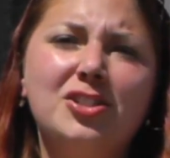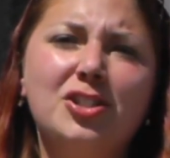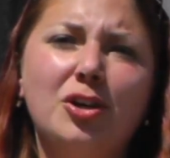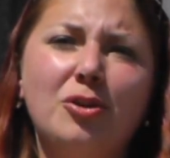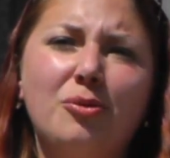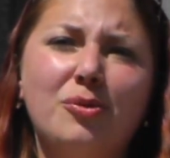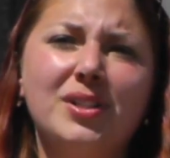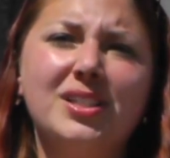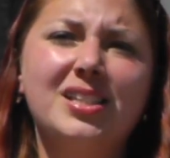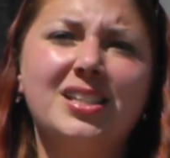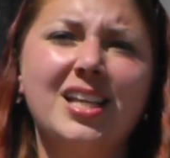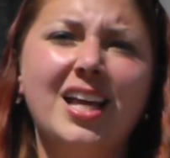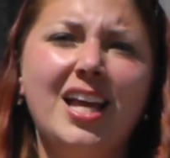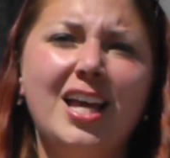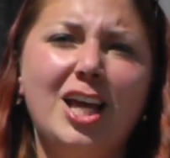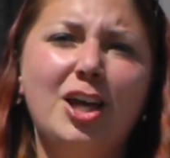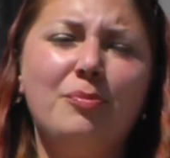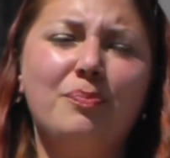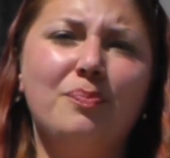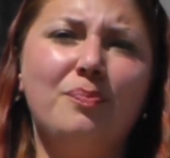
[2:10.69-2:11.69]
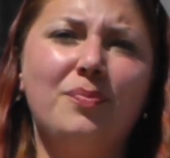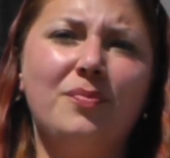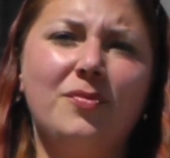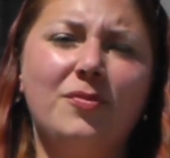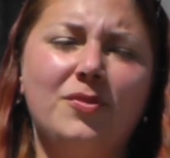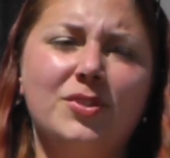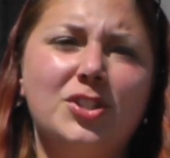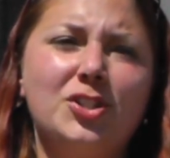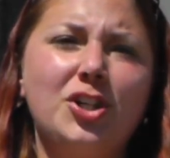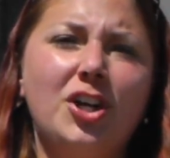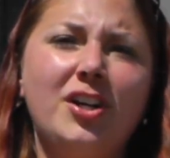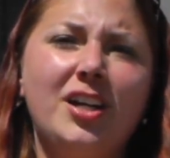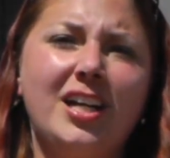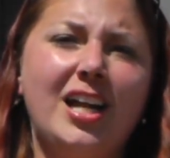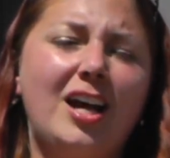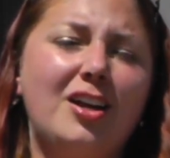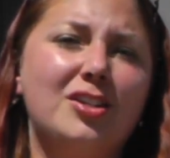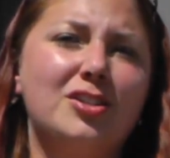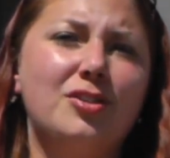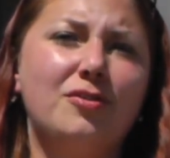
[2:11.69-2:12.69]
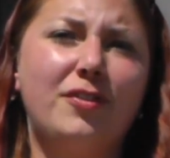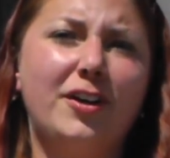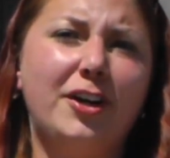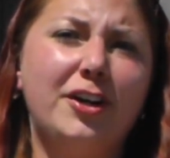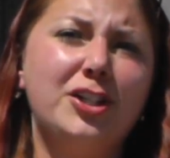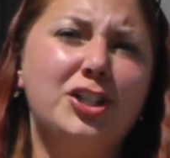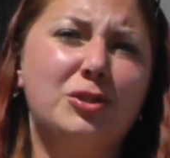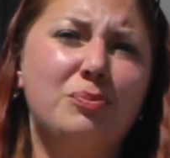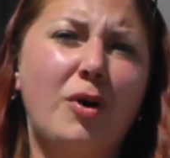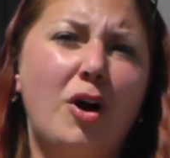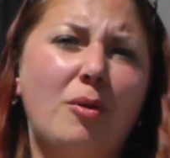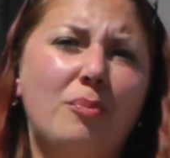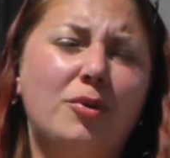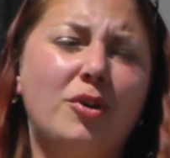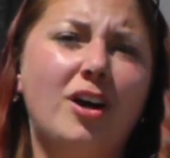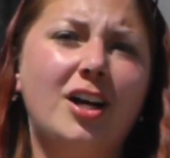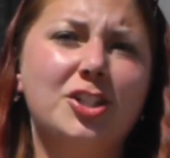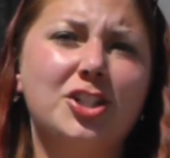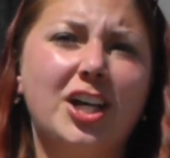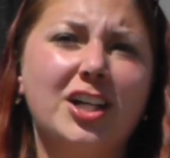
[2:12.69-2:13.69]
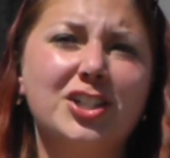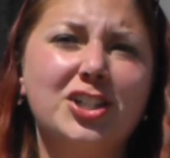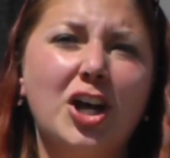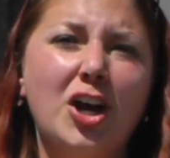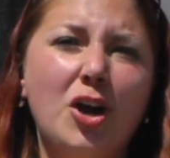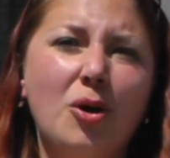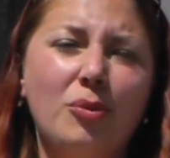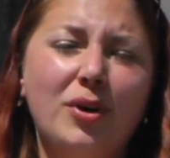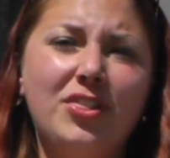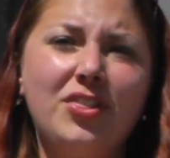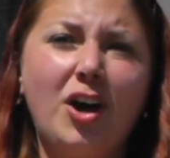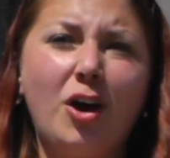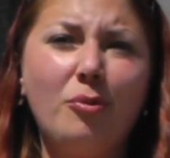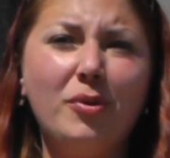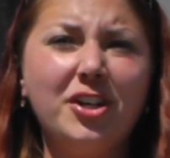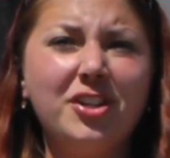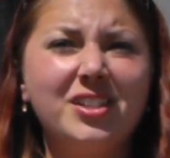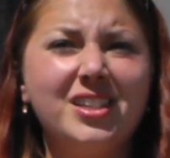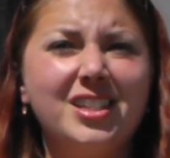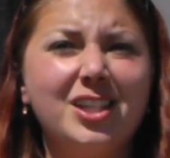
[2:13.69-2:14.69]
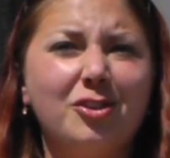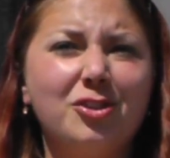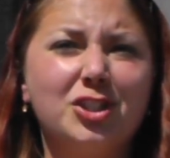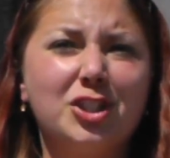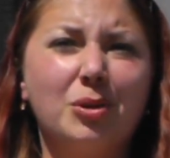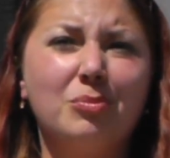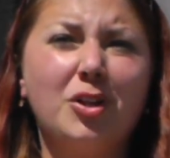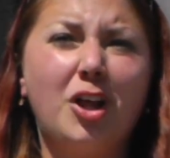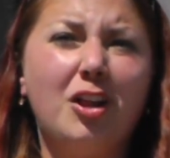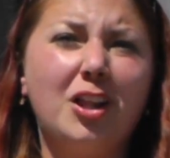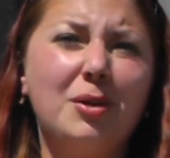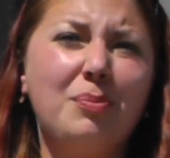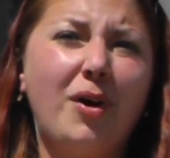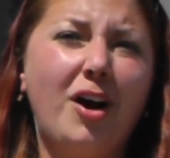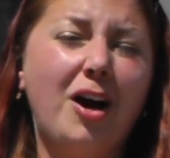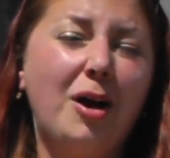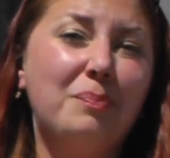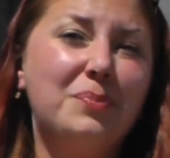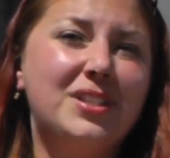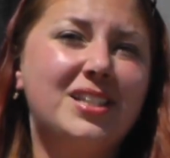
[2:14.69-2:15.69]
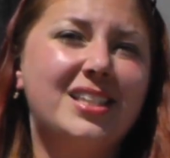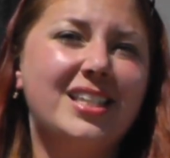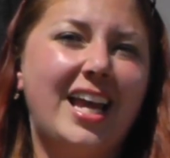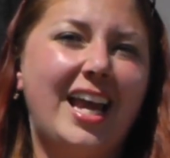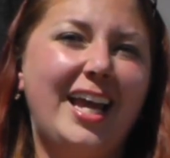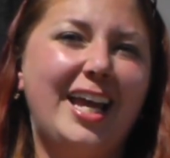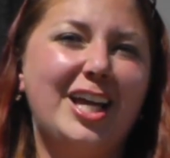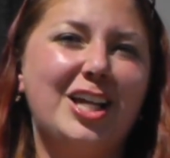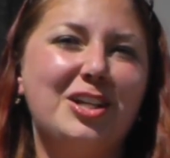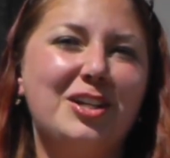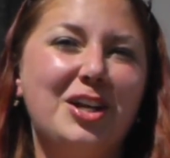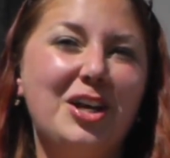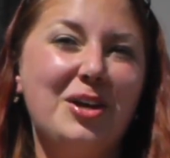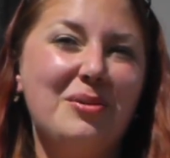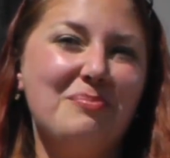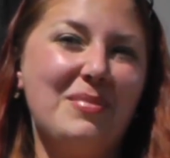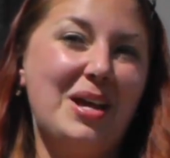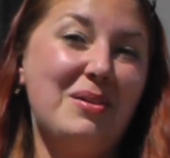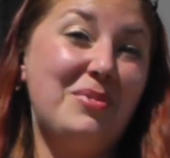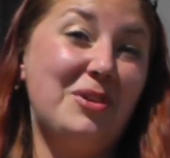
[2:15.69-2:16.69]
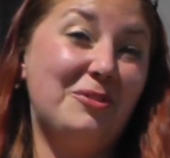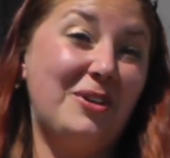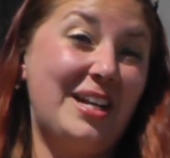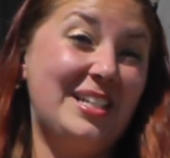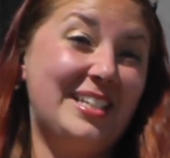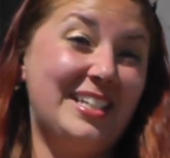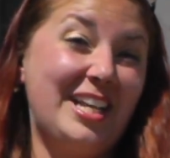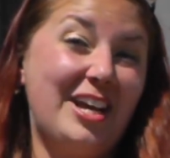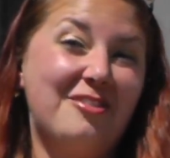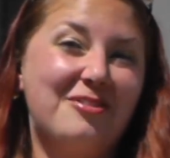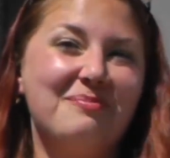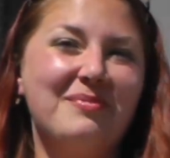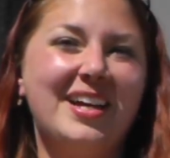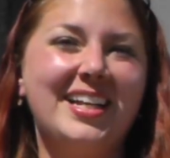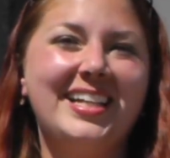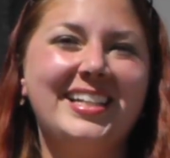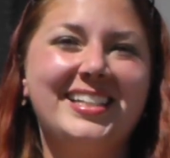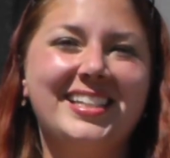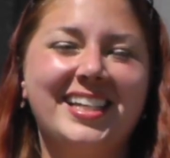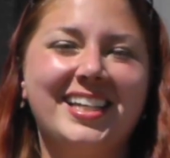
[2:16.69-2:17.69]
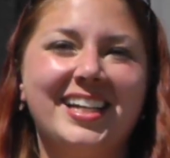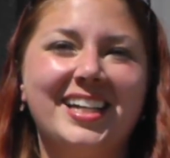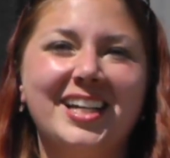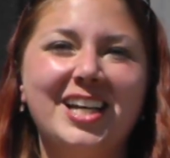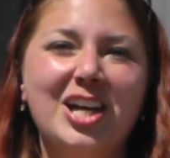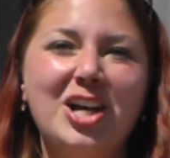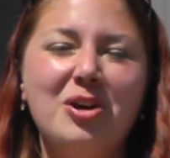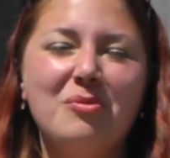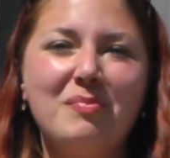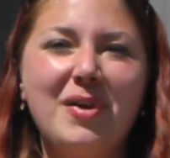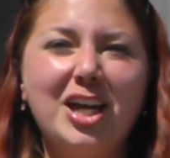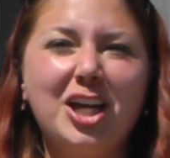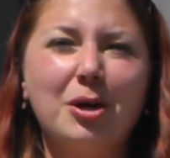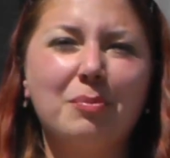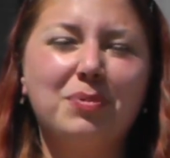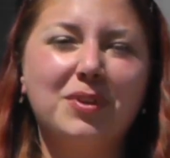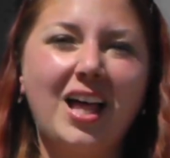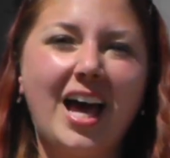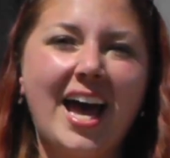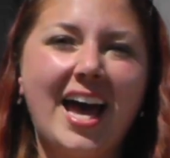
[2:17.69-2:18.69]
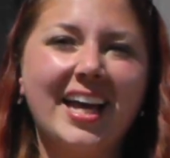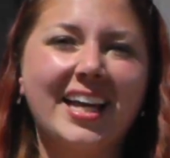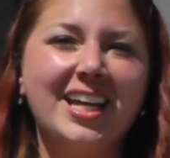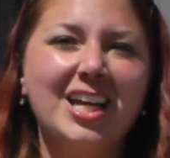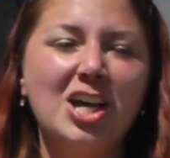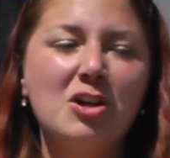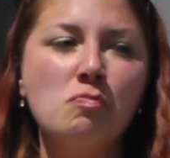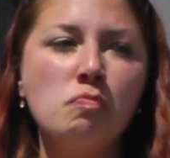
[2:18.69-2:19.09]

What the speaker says: So it started out as a very small project. We thought we could sell some lollipops and maybe raise enough money to make a plaque.